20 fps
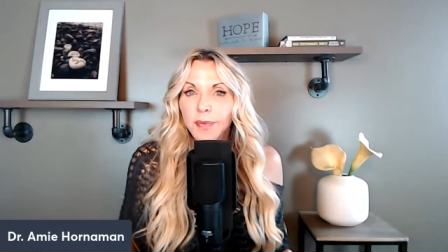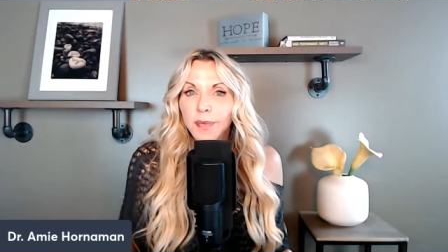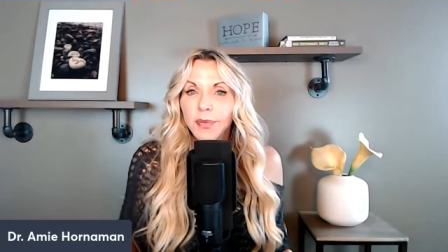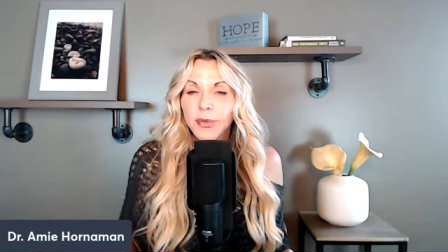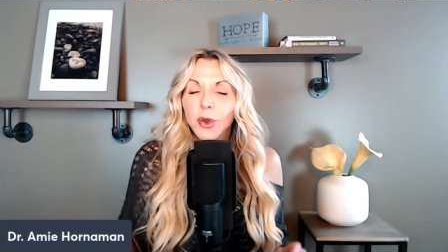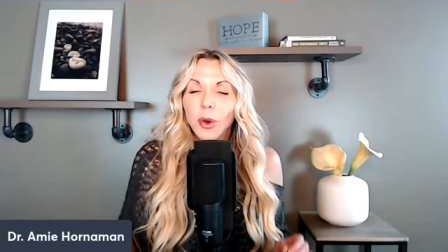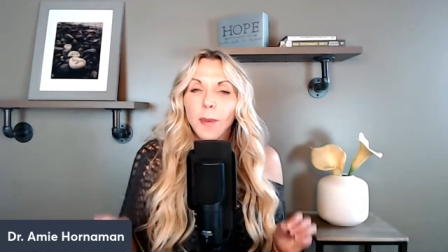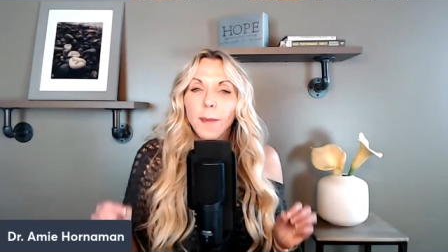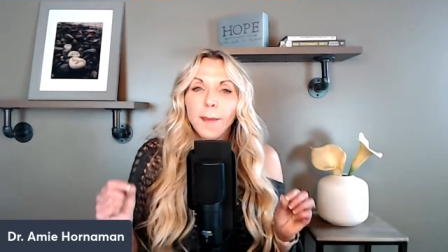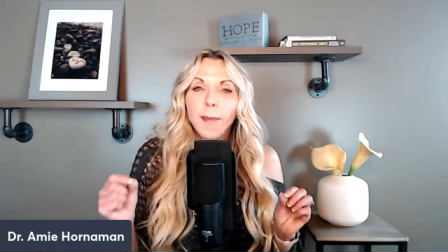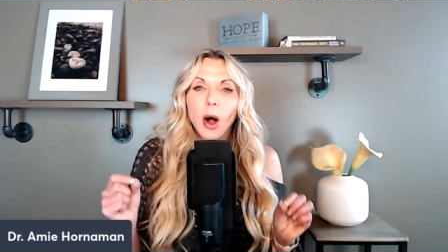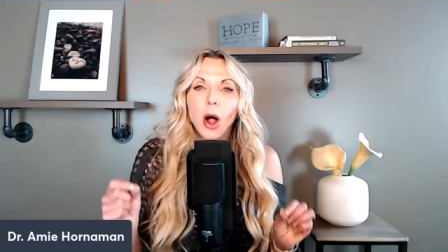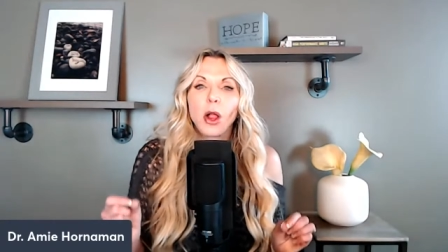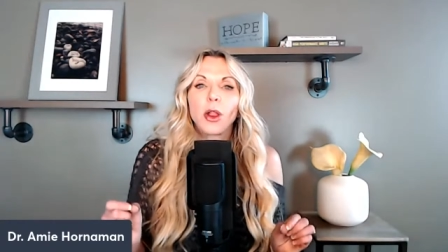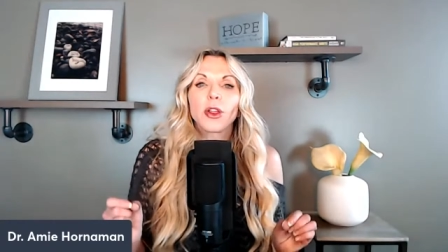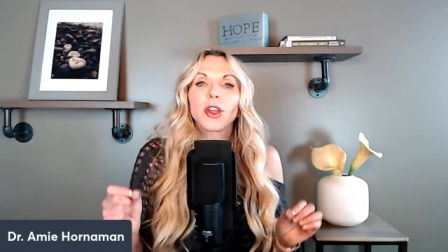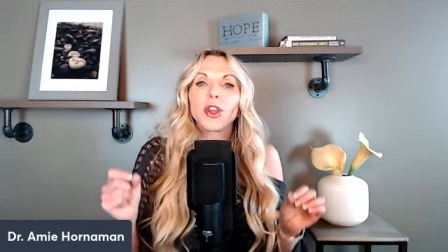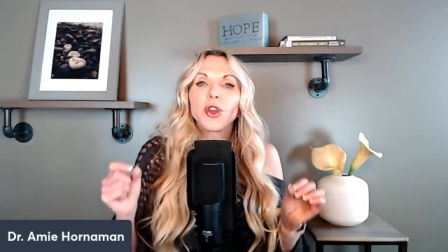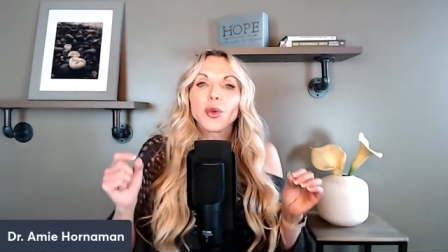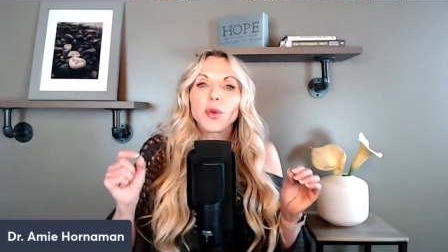They're
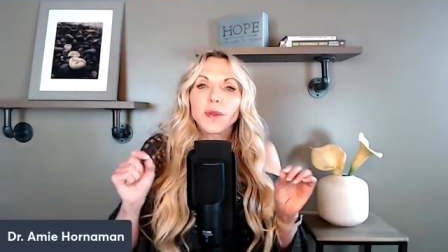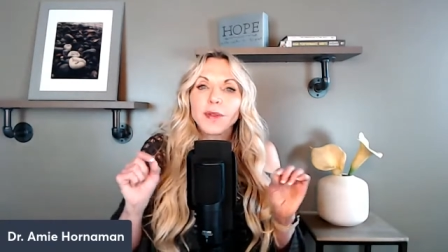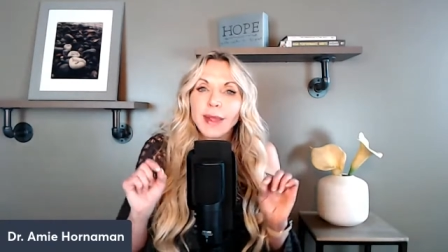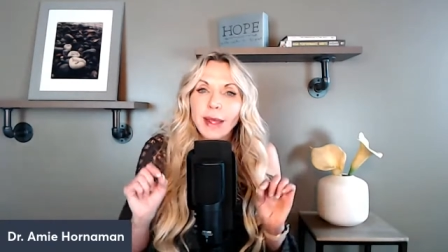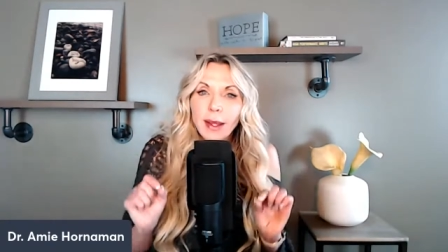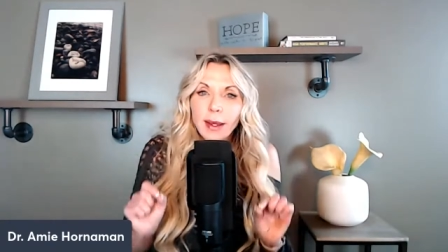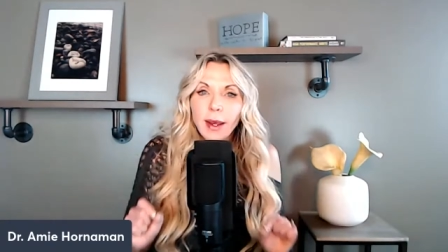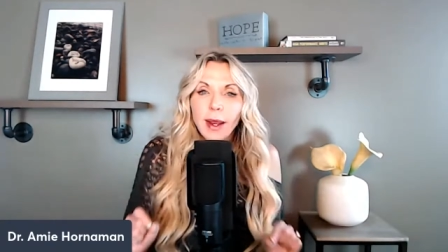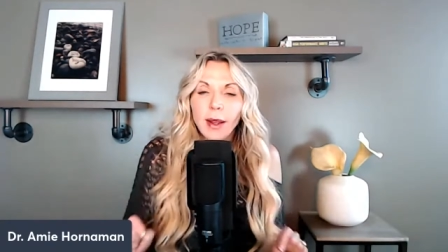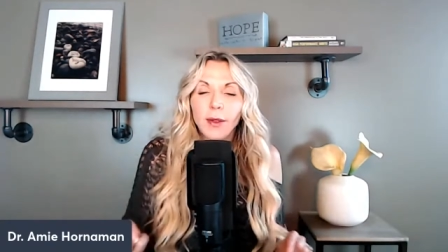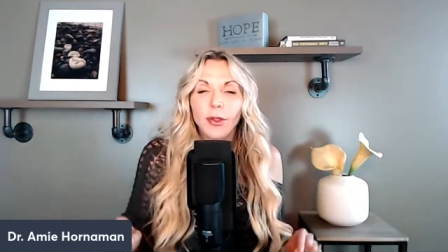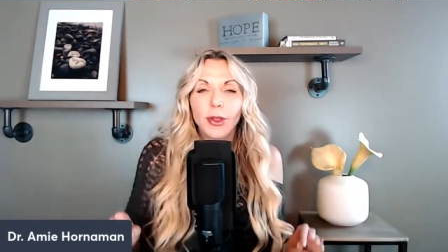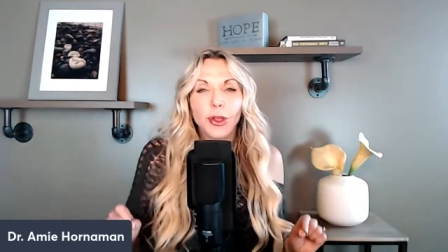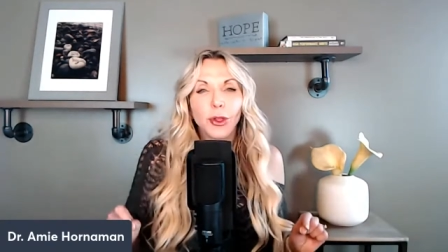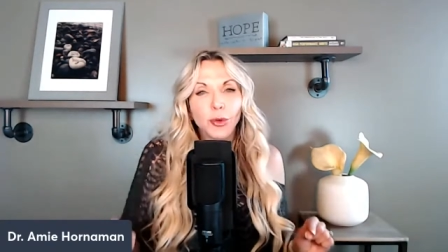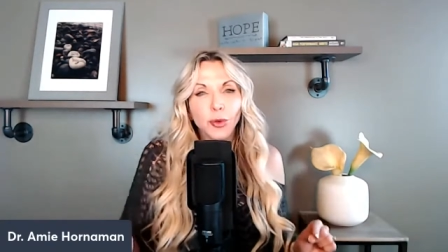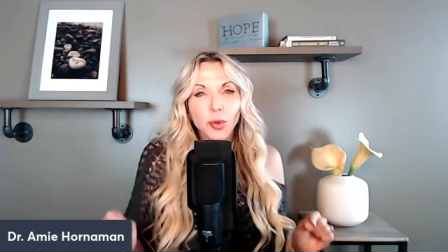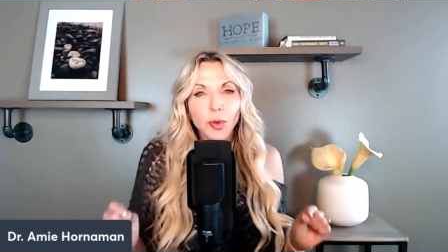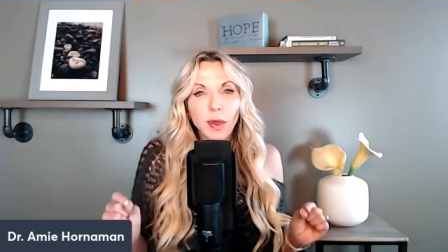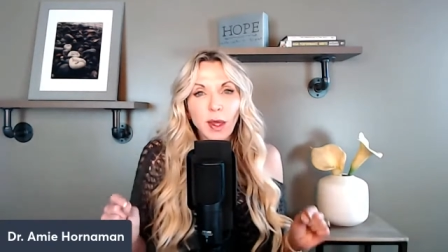molecules that get
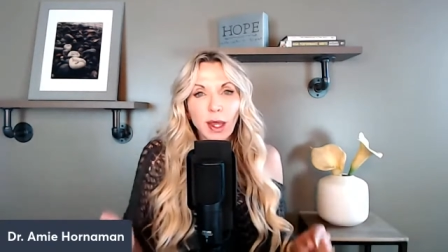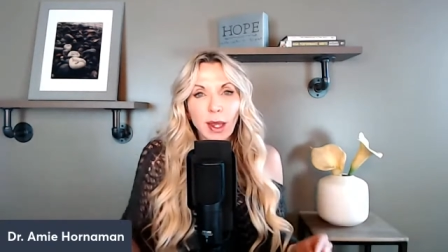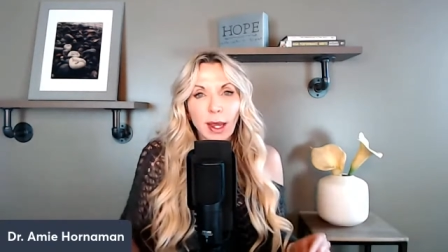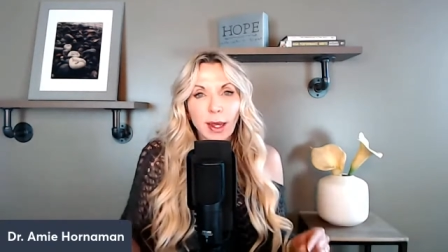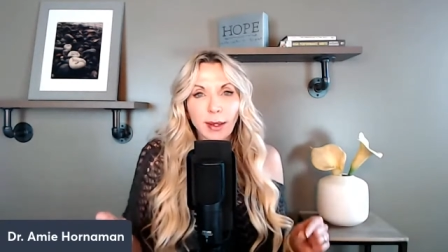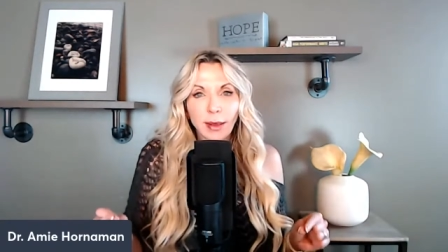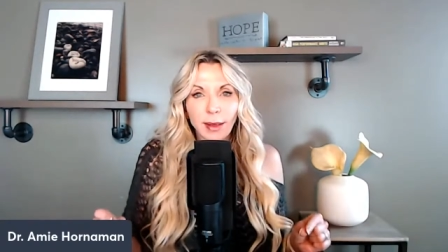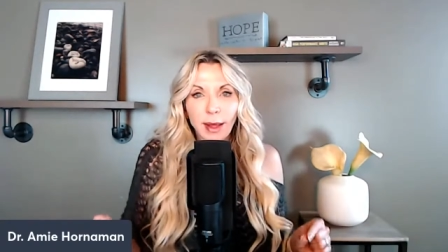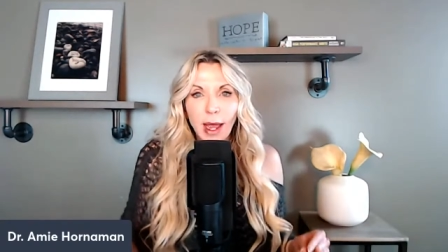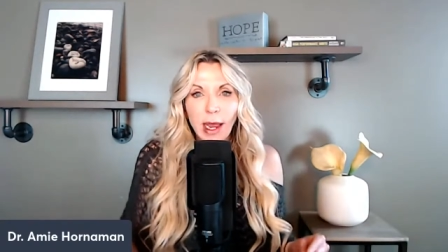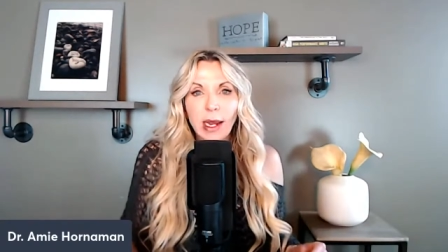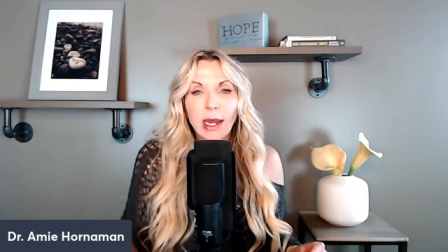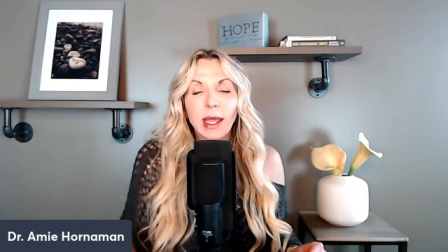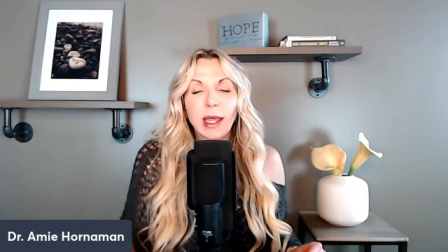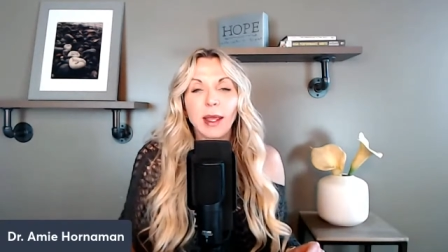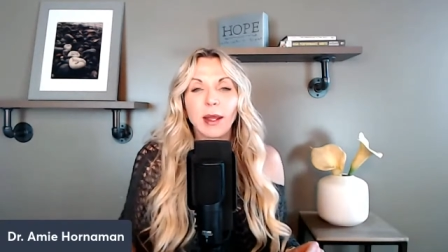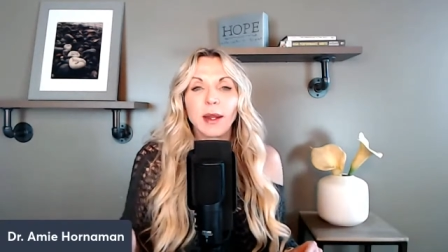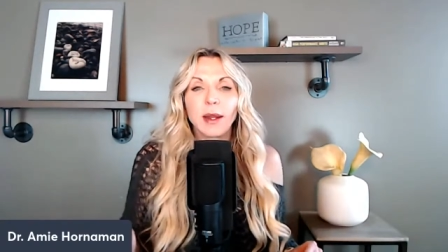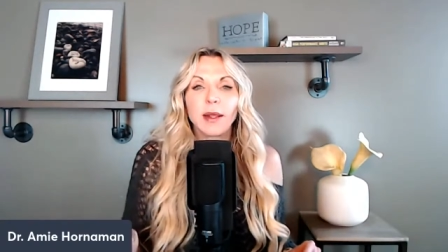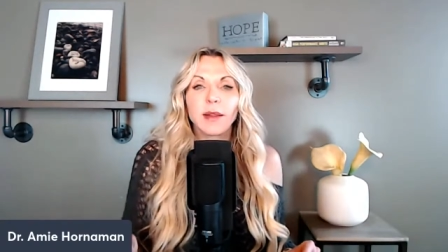through the gut
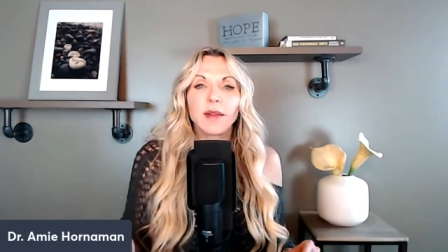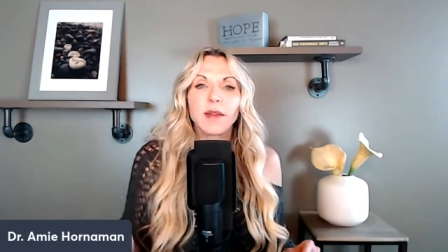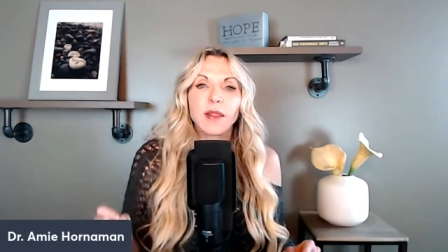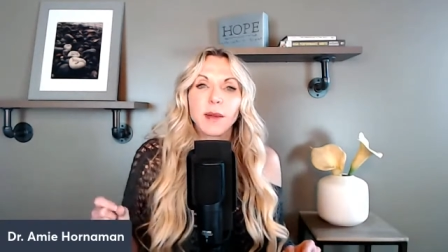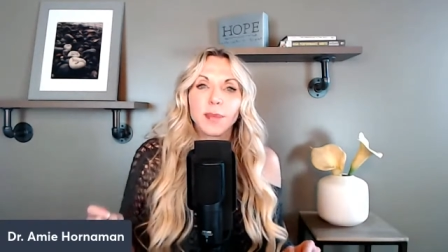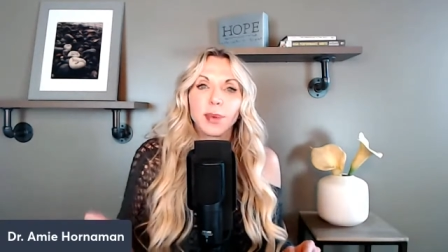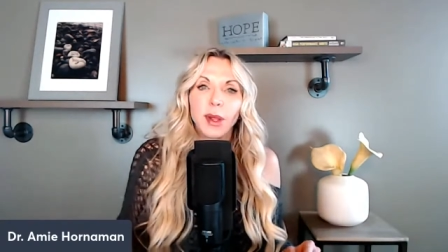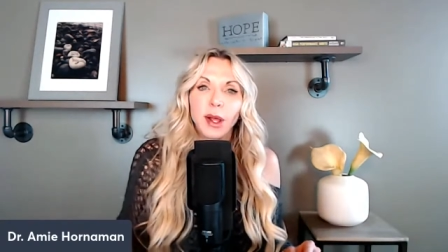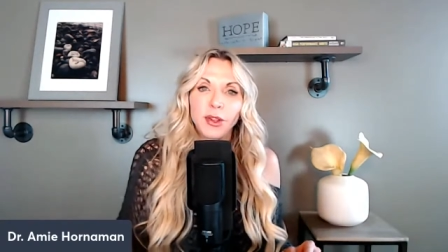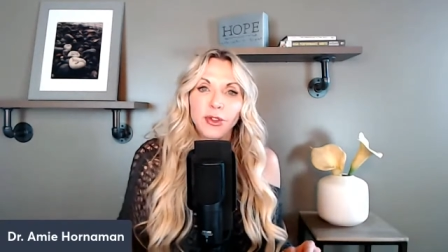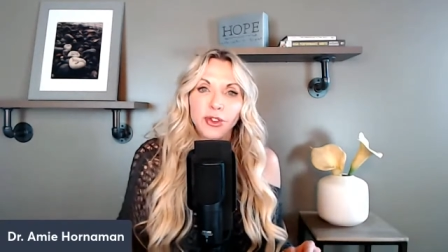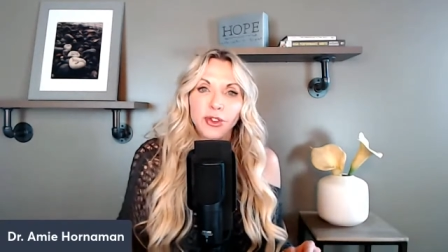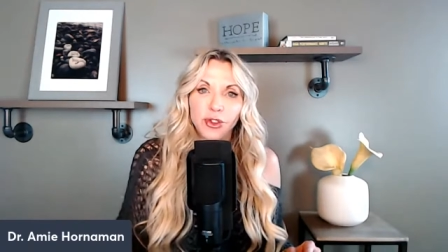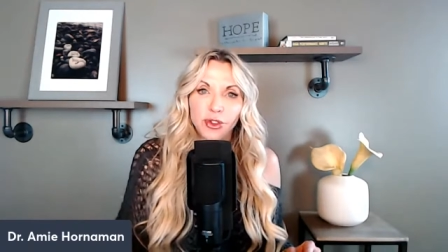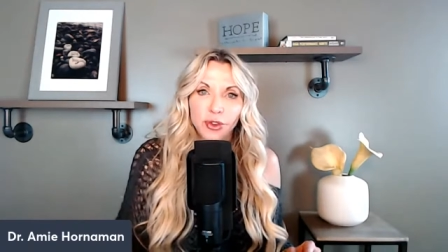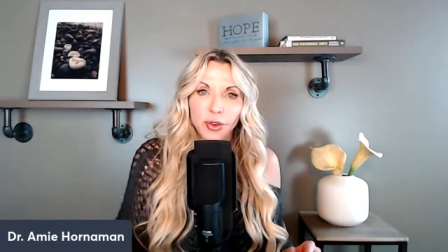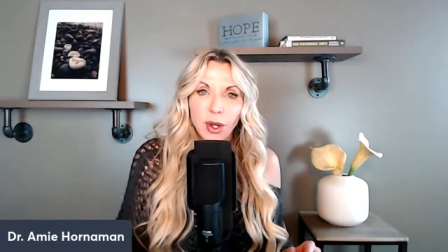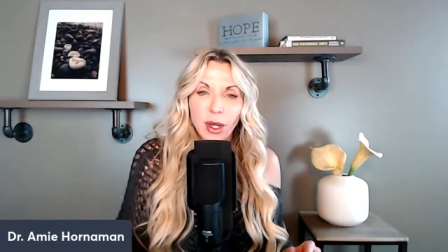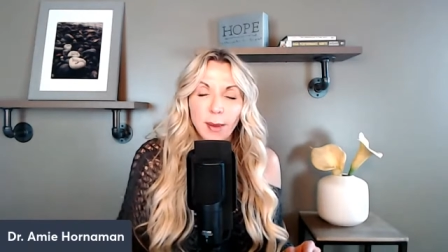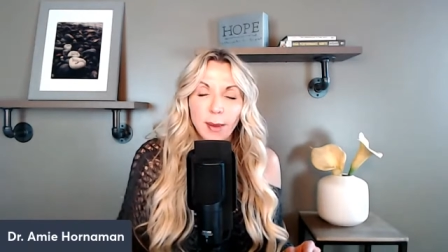lining and into the
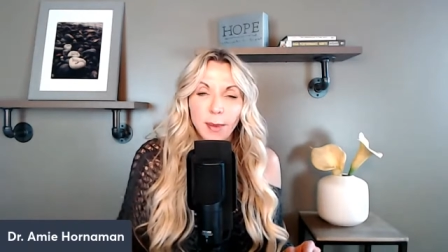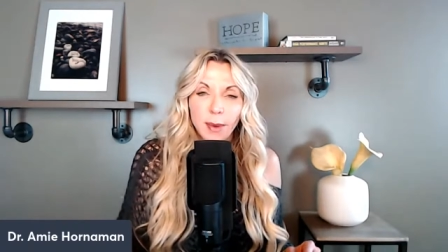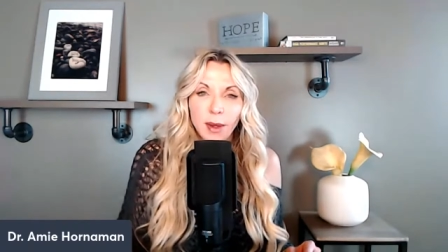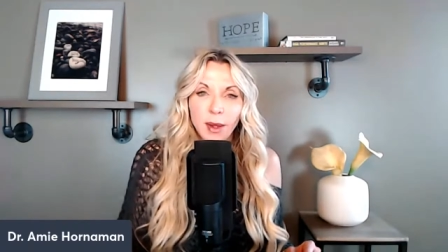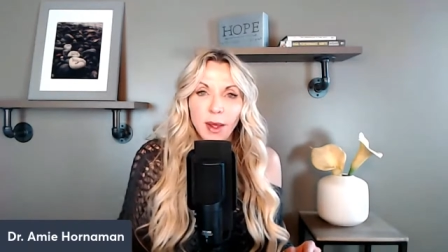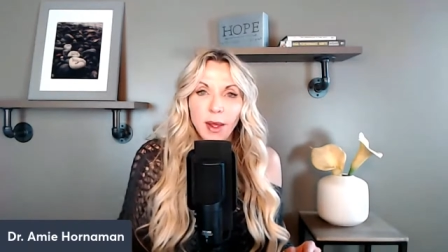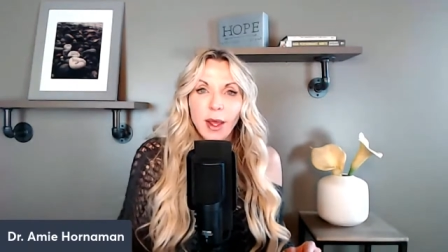bloodstream